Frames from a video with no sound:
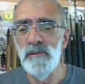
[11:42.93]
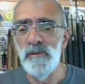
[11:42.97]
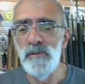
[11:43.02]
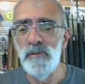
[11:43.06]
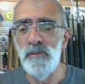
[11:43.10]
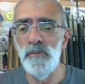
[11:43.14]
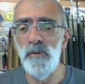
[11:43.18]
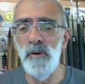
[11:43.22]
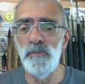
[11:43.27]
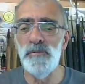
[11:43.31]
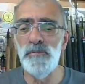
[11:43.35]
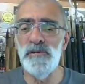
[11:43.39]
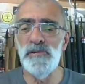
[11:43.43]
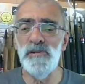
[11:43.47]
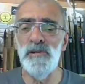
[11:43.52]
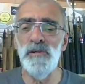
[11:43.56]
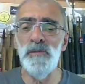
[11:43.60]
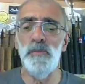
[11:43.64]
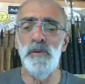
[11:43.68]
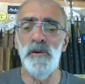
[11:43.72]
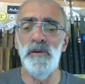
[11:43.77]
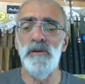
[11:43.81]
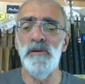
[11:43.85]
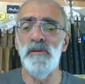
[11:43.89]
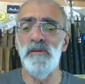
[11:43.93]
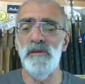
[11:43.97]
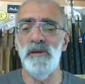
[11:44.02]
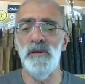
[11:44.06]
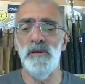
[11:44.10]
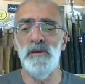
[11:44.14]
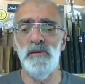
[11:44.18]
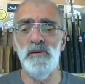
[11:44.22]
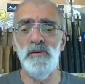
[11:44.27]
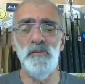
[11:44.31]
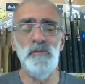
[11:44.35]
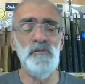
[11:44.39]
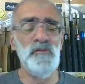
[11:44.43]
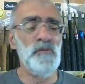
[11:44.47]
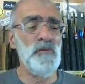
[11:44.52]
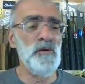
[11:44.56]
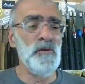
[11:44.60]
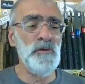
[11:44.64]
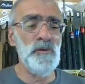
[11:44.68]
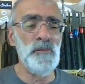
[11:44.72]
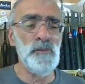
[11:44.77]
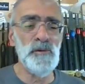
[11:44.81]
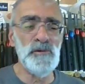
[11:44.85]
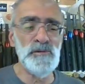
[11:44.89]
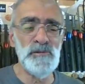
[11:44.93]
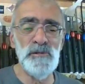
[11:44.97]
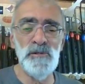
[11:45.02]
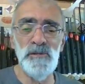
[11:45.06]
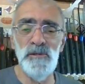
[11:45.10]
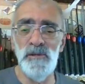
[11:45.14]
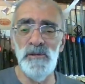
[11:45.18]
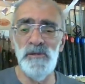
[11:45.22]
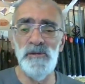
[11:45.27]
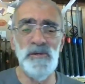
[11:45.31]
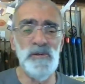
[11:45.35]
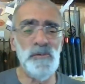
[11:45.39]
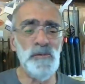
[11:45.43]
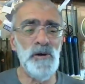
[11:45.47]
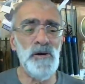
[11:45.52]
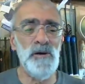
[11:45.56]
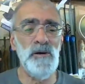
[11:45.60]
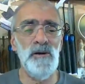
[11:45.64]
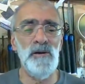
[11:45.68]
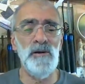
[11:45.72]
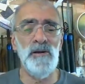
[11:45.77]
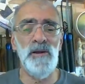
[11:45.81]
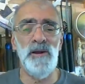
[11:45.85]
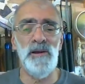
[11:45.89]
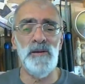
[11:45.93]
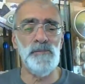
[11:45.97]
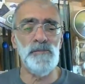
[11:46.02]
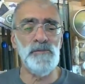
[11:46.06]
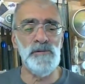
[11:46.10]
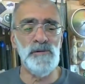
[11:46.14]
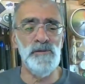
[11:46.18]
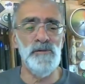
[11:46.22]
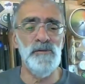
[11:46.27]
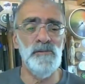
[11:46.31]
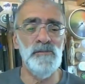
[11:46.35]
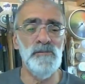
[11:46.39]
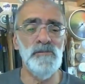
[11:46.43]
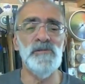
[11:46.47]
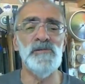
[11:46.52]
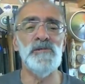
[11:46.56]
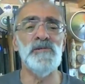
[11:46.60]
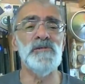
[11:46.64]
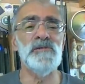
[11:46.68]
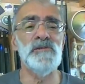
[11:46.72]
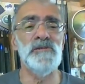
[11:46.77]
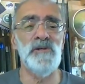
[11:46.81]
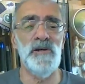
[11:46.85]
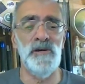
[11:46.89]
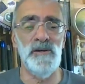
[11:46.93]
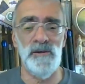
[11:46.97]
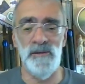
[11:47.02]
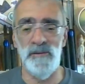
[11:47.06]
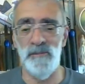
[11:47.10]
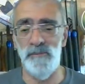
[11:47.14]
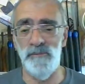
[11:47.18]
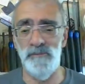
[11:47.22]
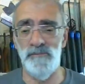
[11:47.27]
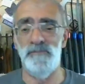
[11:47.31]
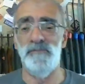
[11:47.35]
Rob CP, thank you very much indeed. You are an absolute star.